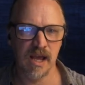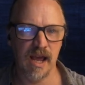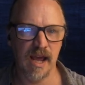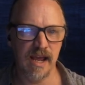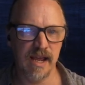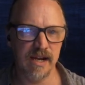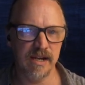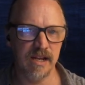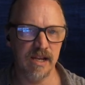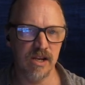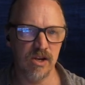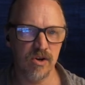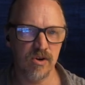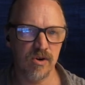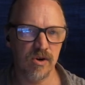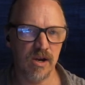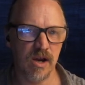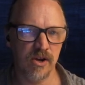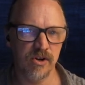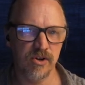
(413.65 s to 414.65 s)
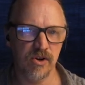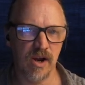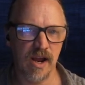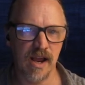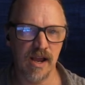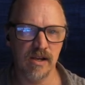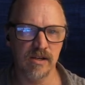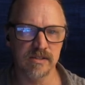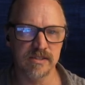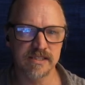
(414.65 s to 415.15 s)
And here under
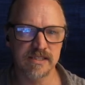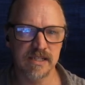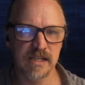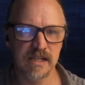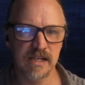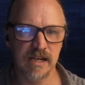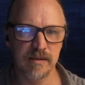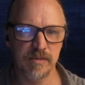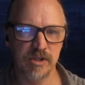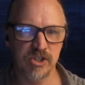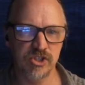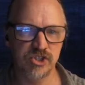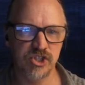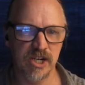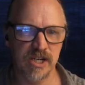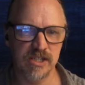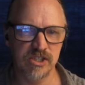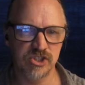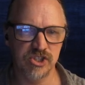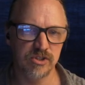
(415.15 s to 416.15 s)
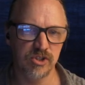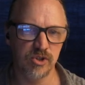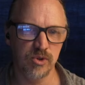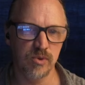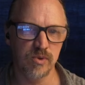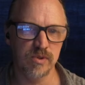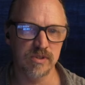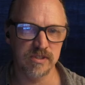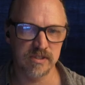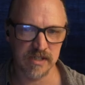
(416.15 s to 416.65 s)
angle sync, I'm going to change
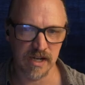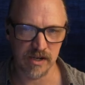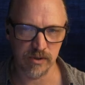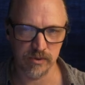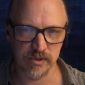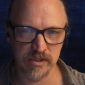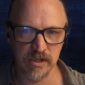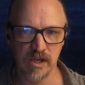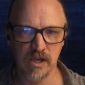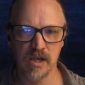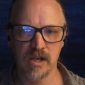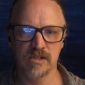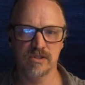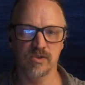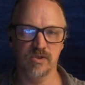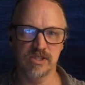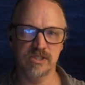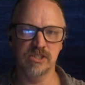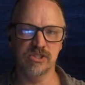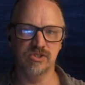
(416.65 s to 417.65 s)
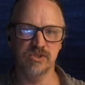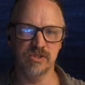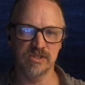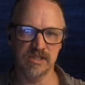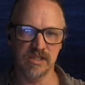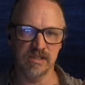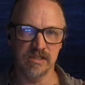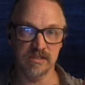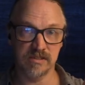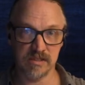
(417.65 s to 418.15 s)
to sound. So this is
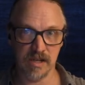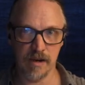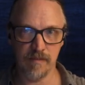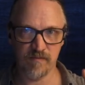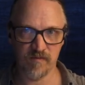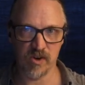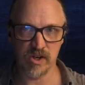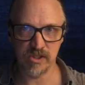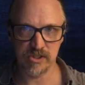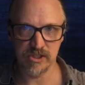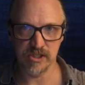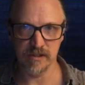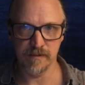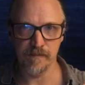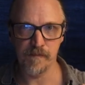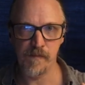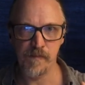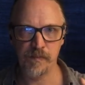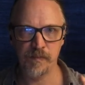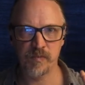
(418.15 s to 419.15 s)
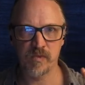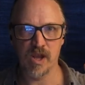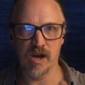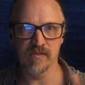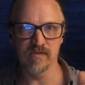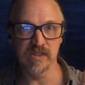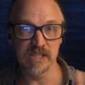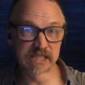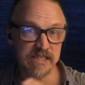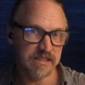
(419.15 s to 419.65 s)
using the same function
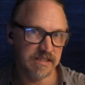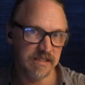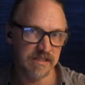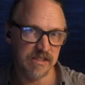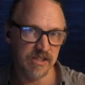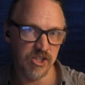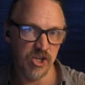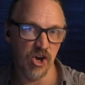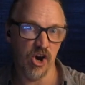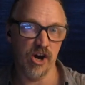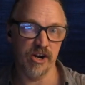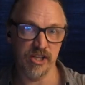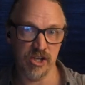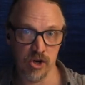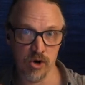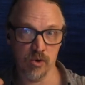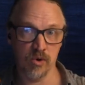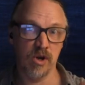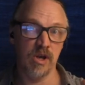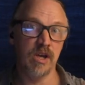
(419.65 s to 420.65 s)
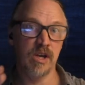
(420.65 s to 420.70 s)
of listening to the audio